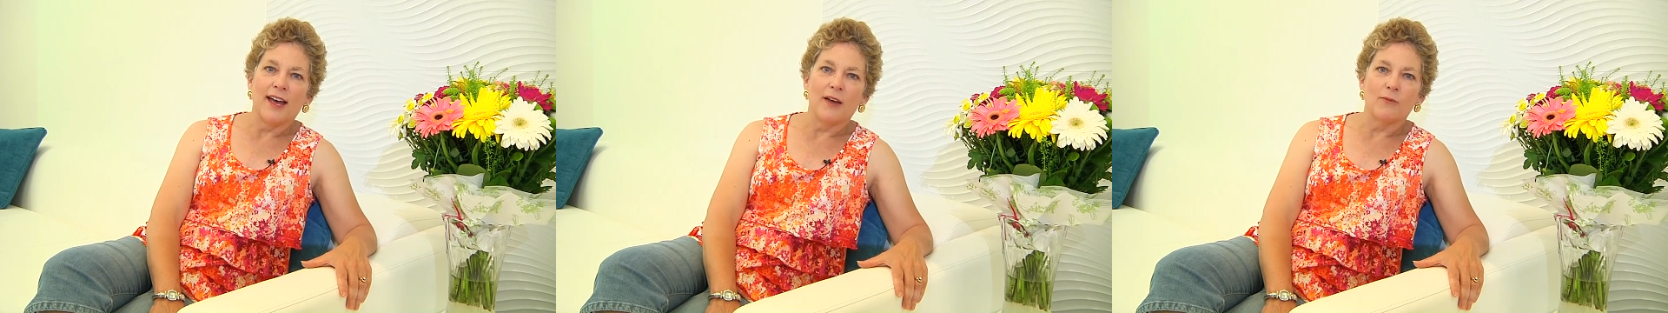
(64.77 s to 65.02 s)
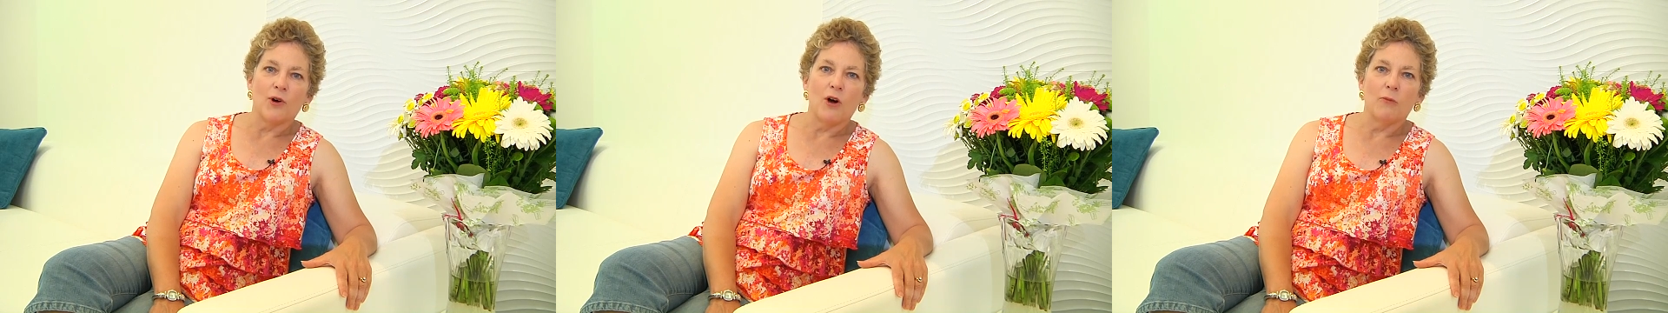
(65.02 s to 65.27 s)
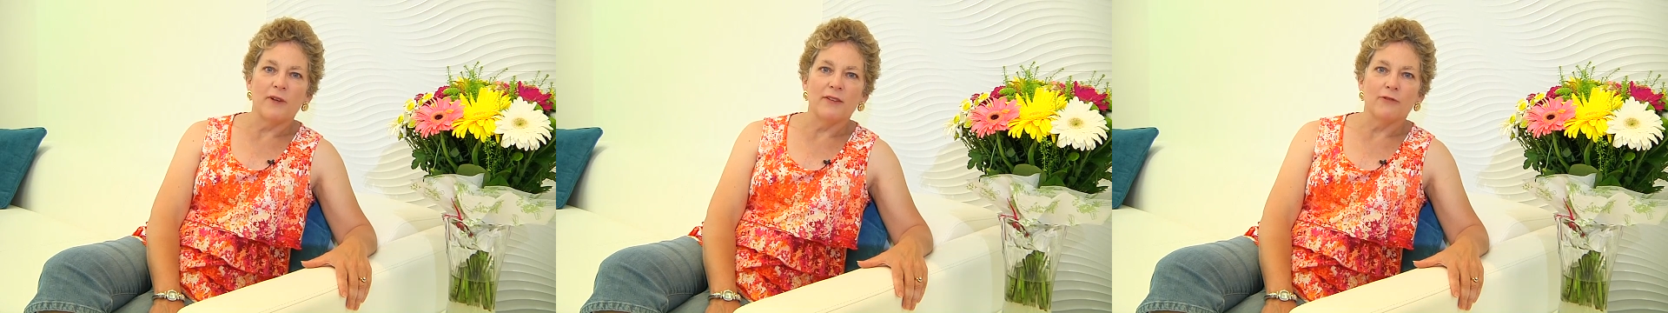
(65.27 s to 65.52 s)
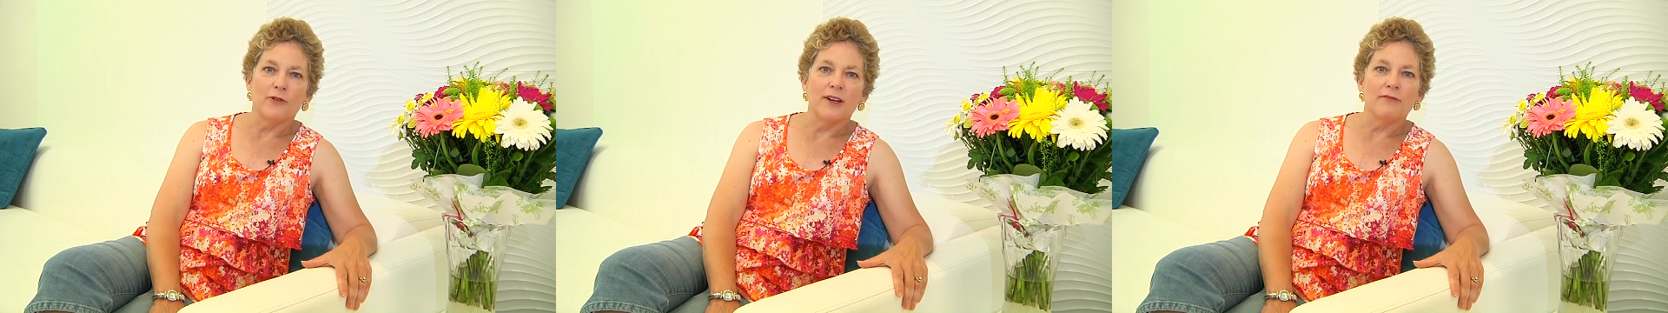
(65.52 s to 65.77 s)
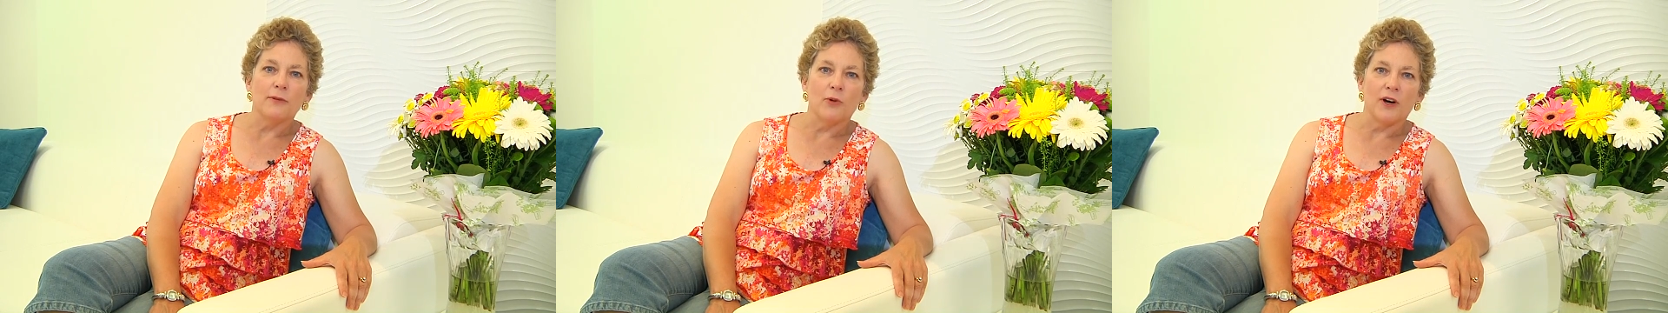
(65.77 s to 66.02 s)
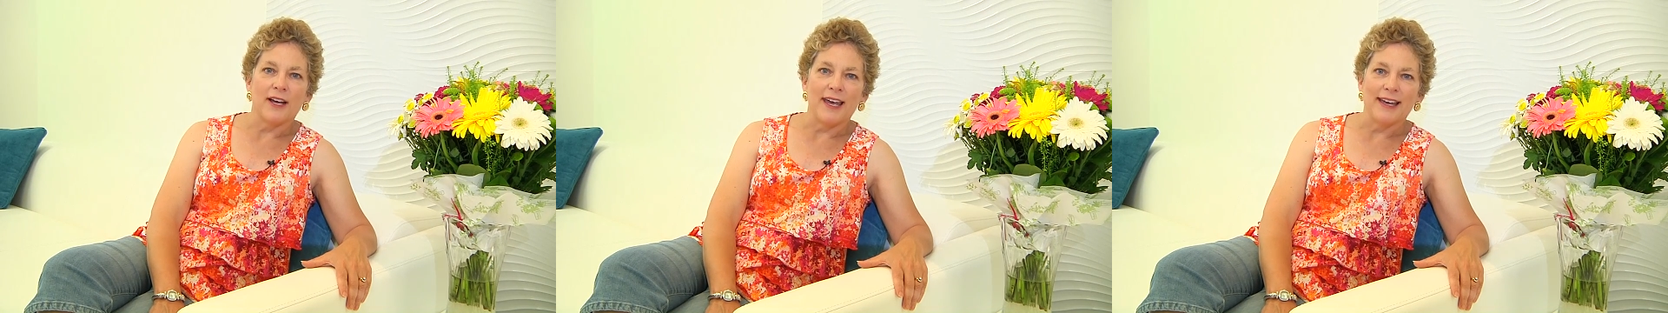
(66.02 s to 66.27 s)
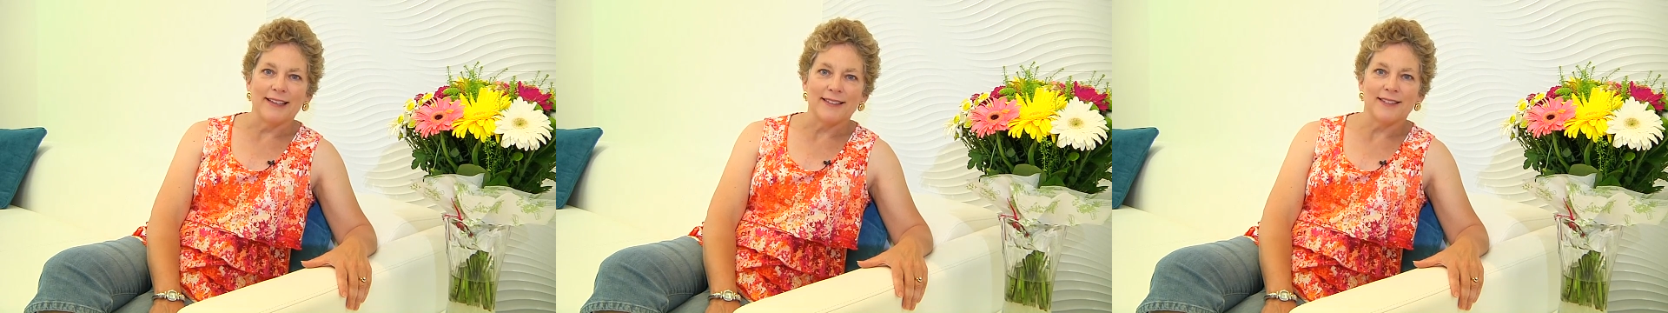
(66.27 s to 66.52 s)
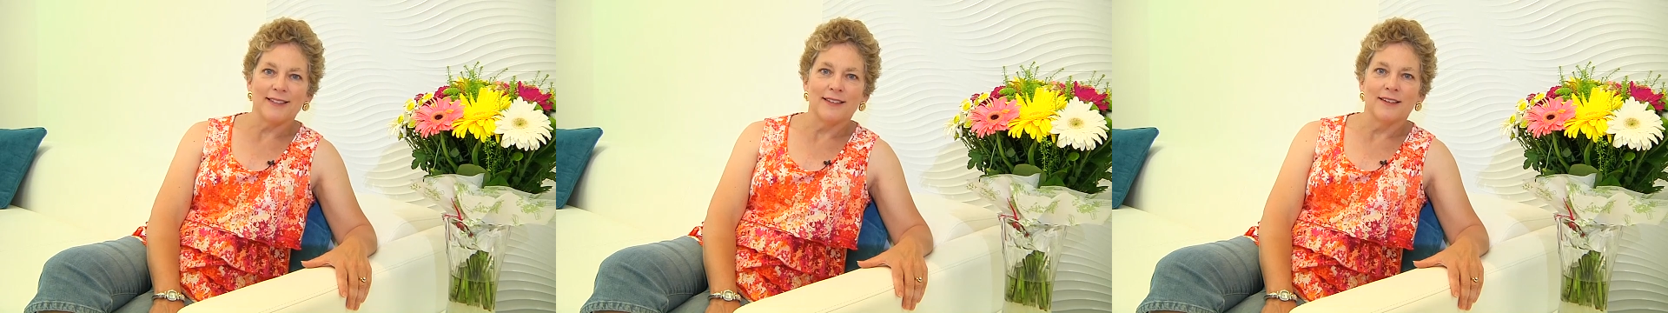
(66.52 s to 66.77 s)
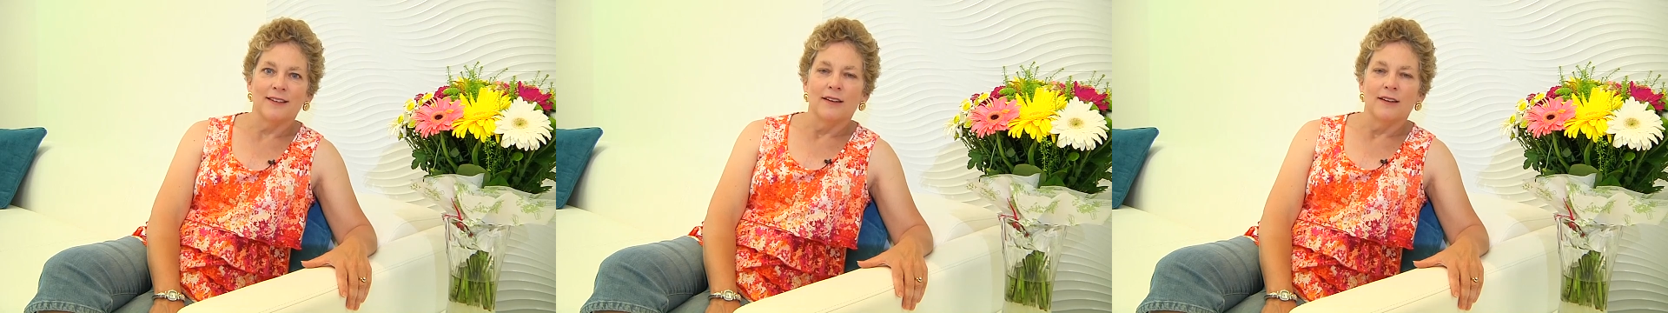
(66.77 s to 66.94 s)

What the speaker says: and we're hoping for even more gains.